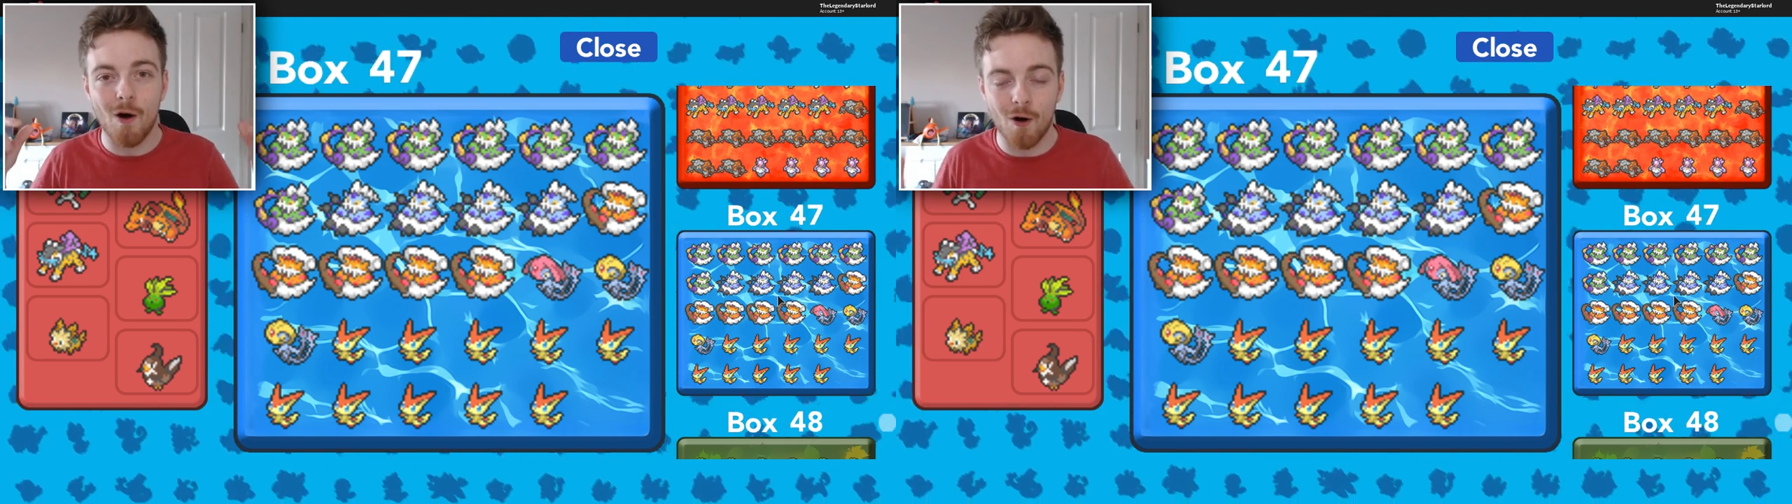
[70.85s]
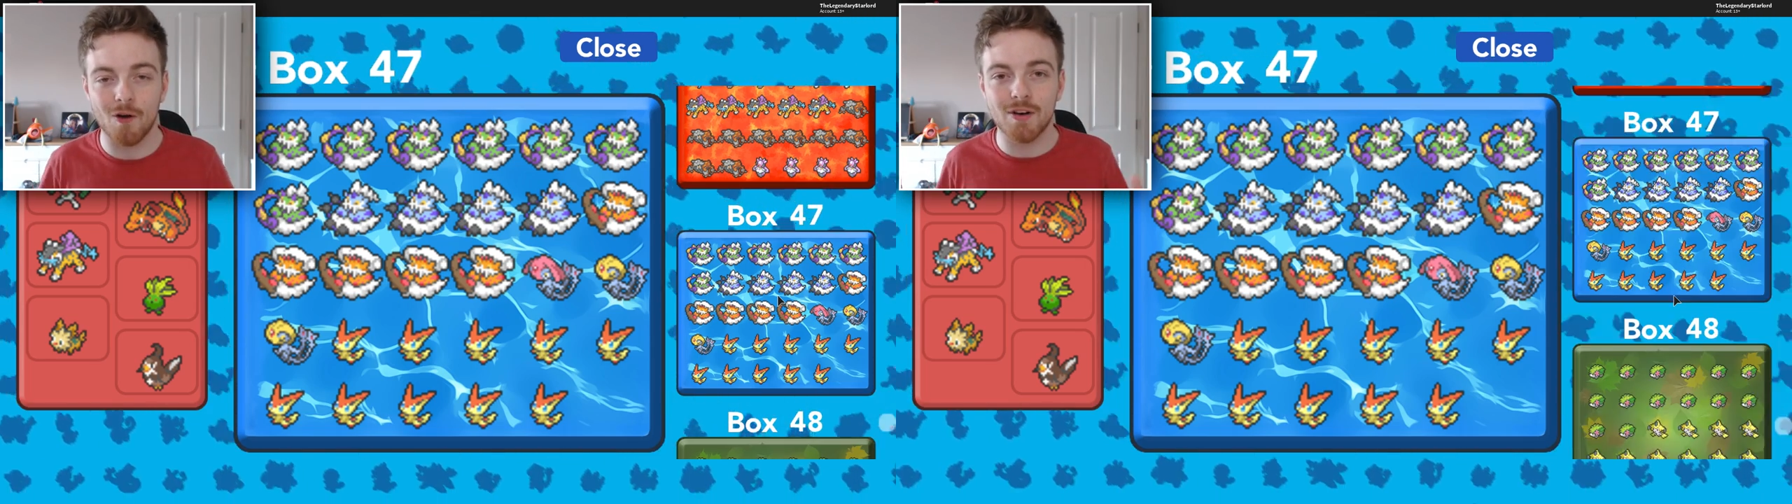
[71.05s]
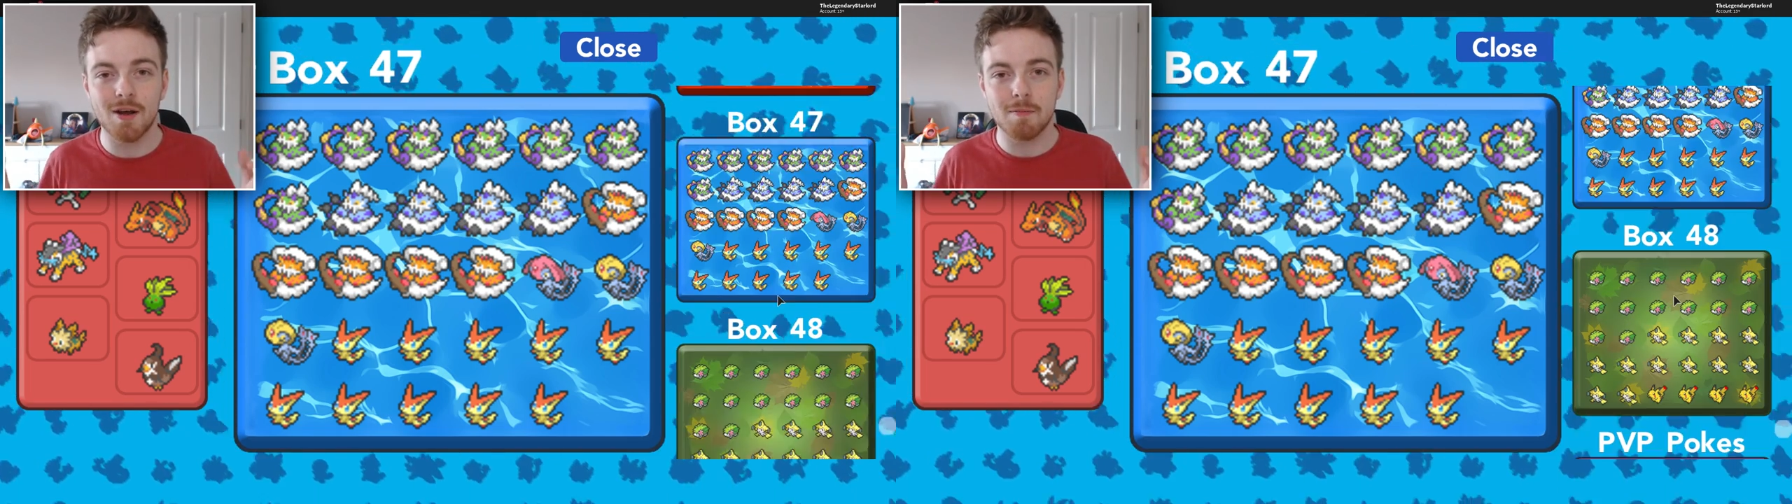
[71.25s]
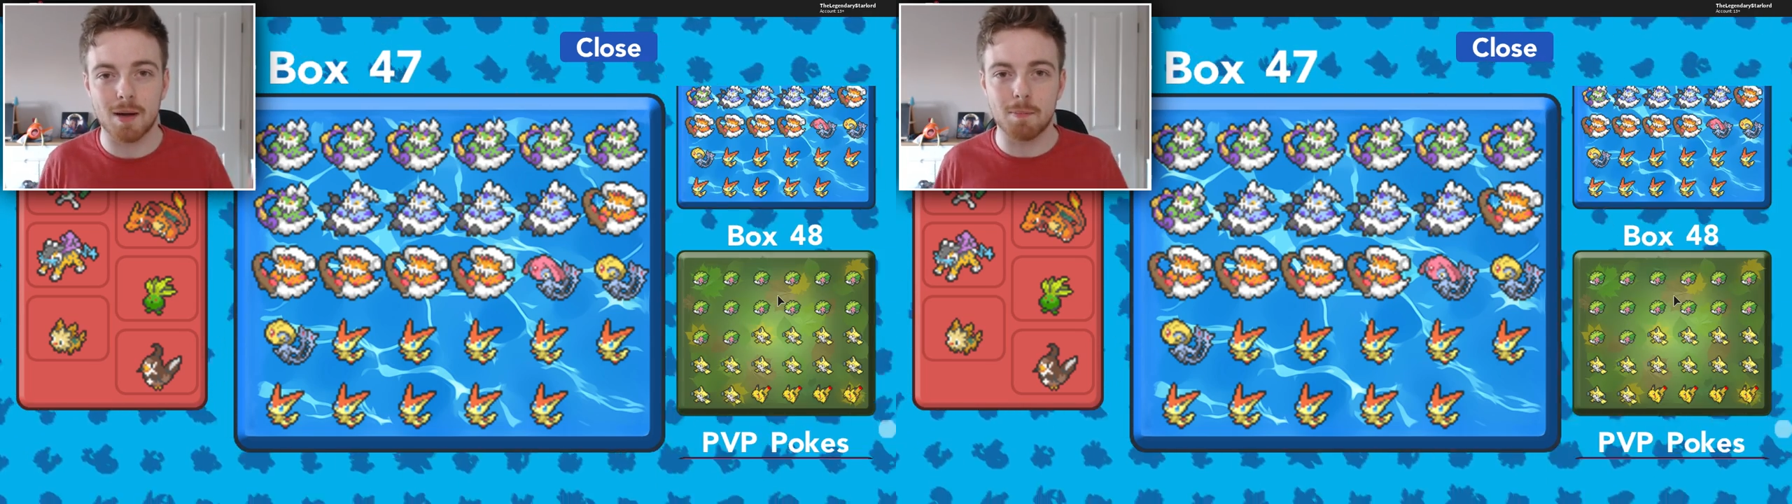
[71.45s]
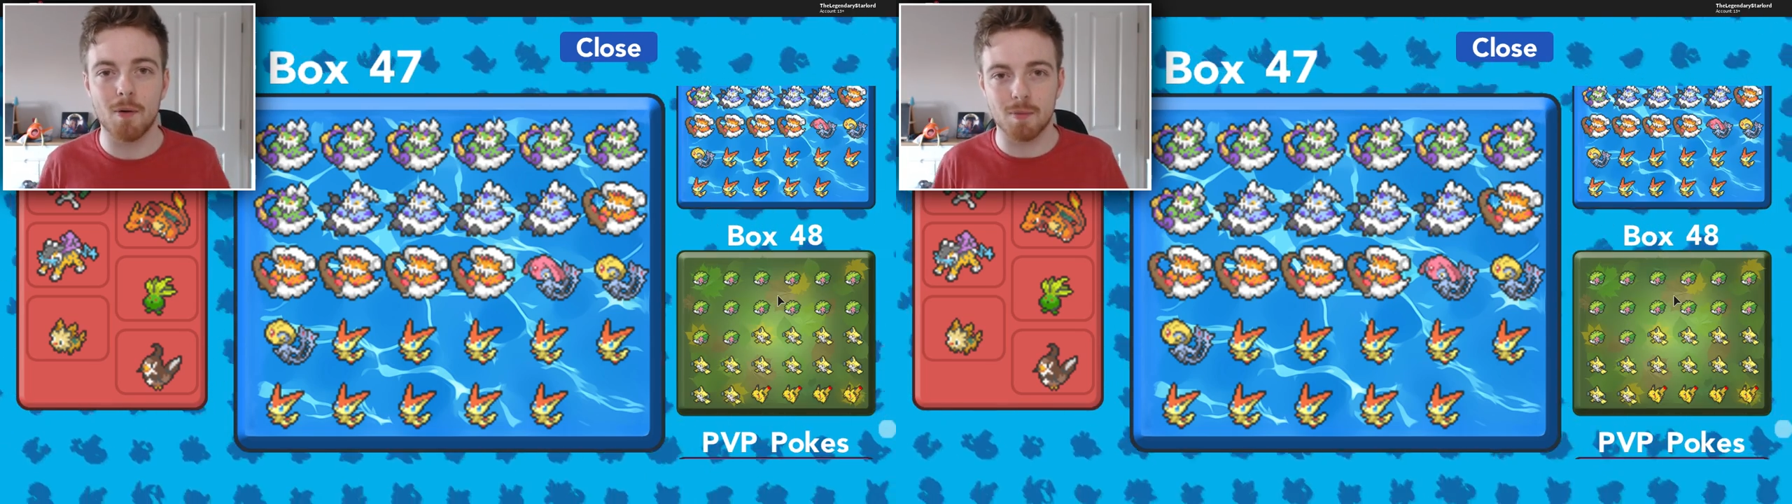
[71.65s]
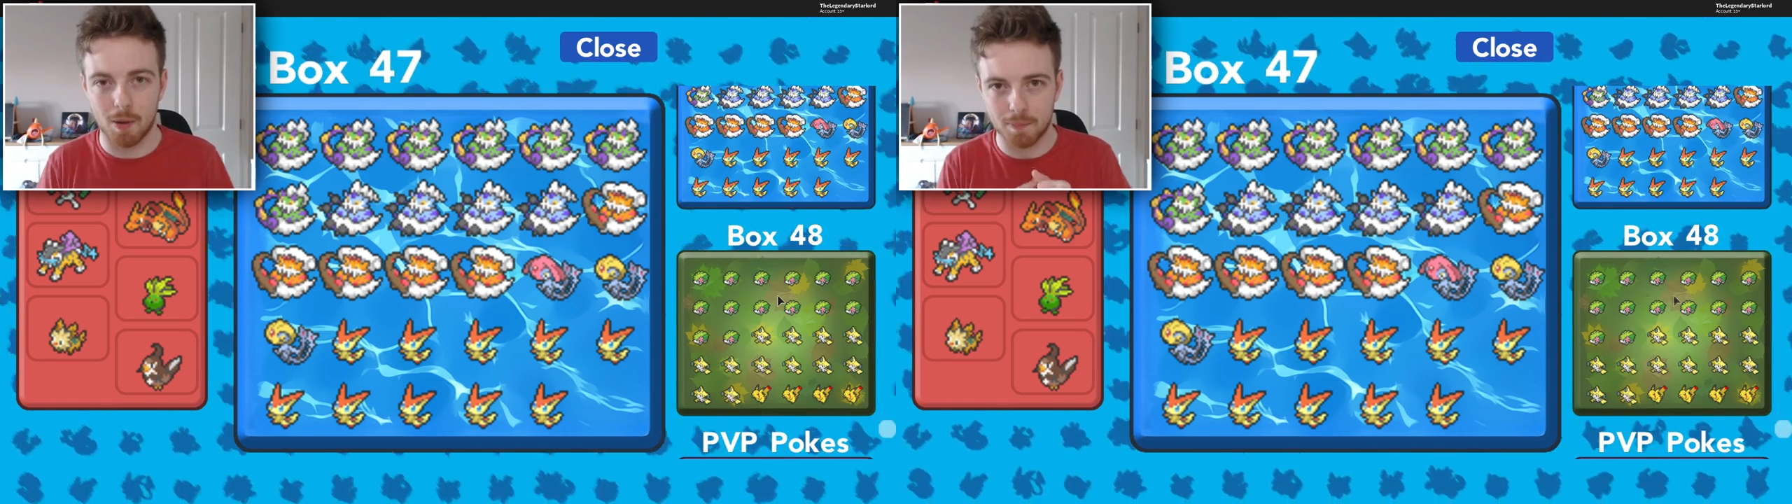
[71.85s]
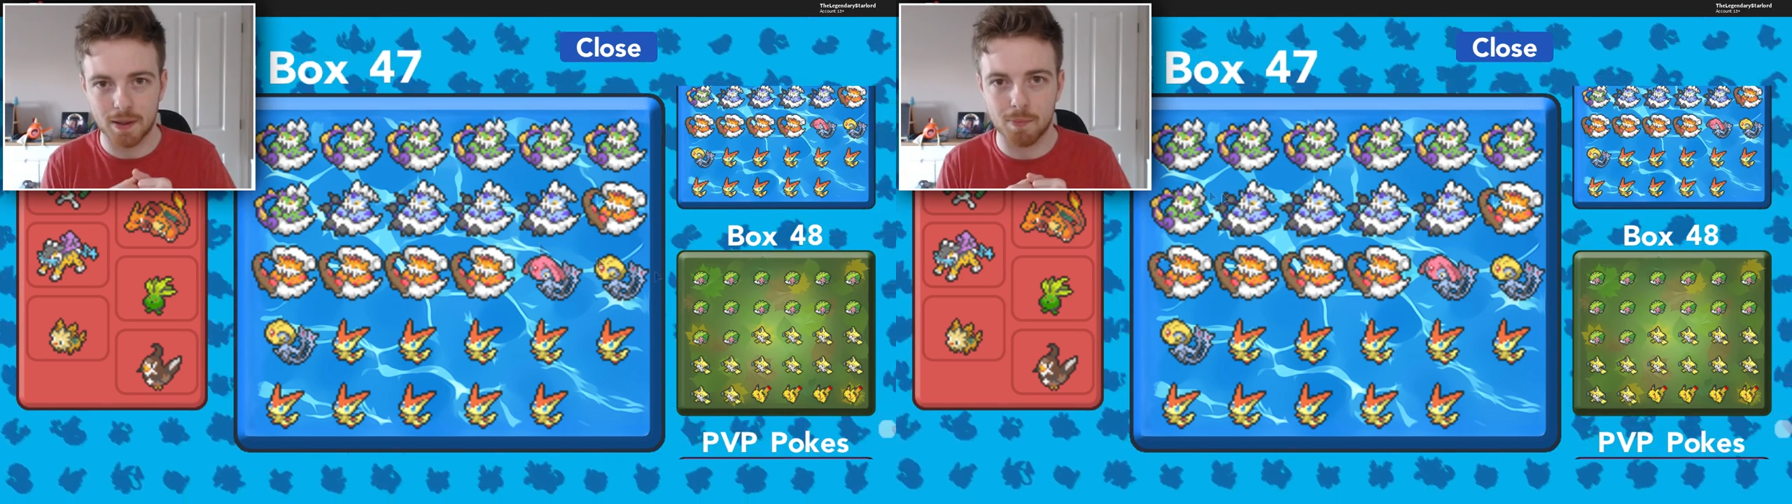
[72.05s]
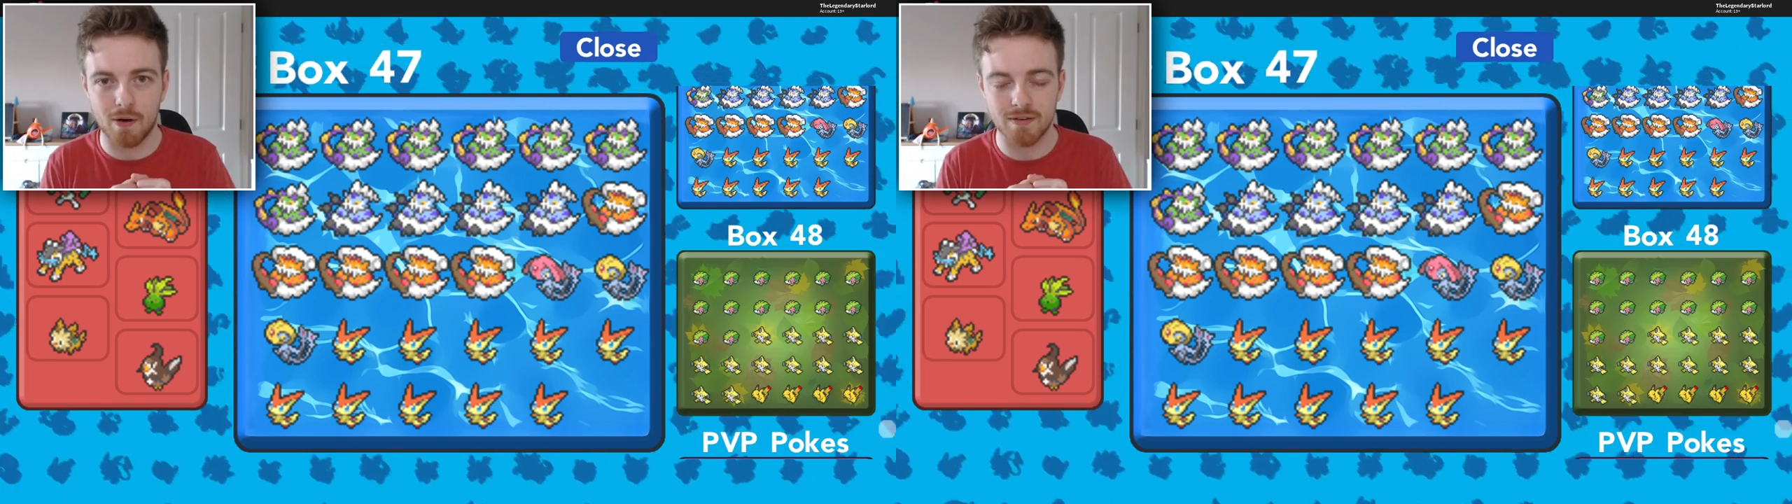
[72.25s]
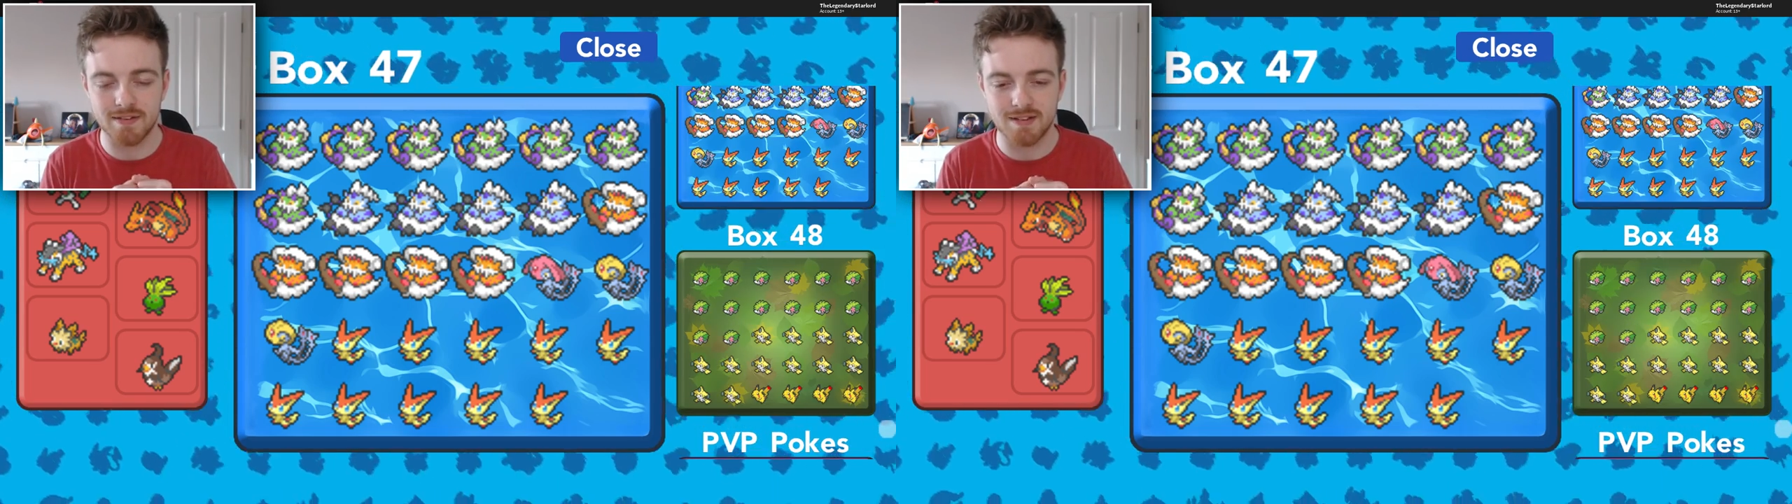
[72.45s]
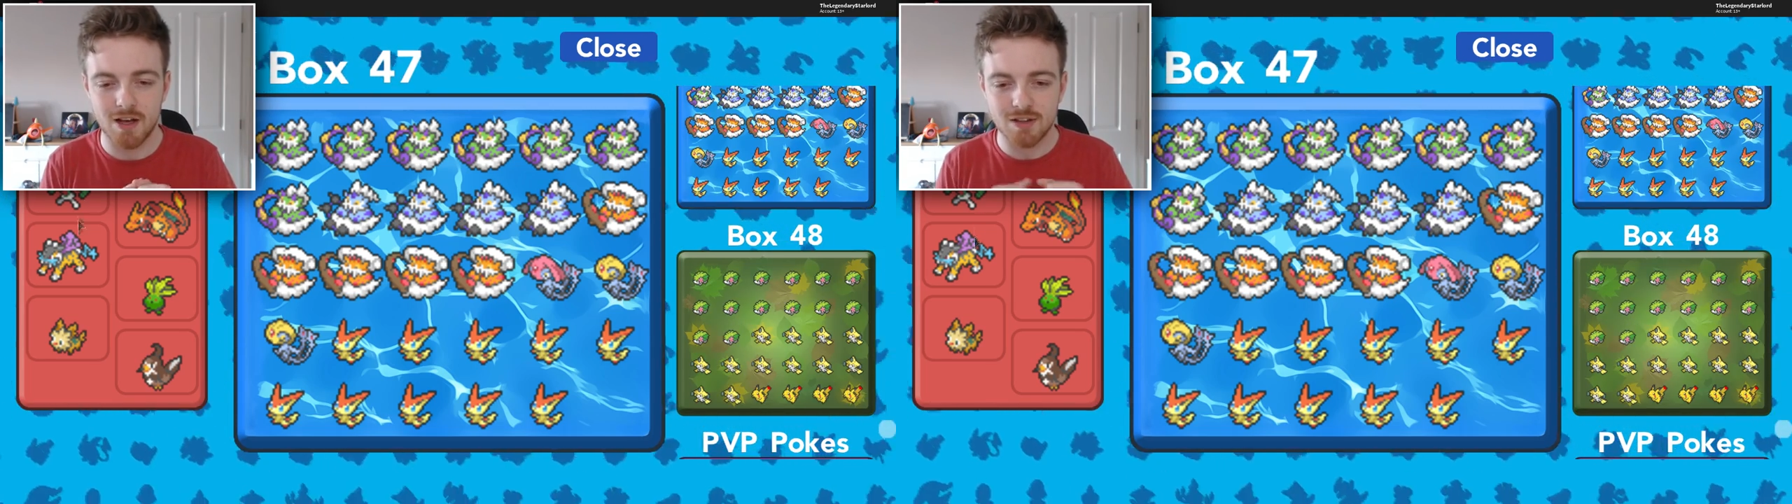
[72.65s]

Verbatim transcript: on my Pokemon Brick Bronze.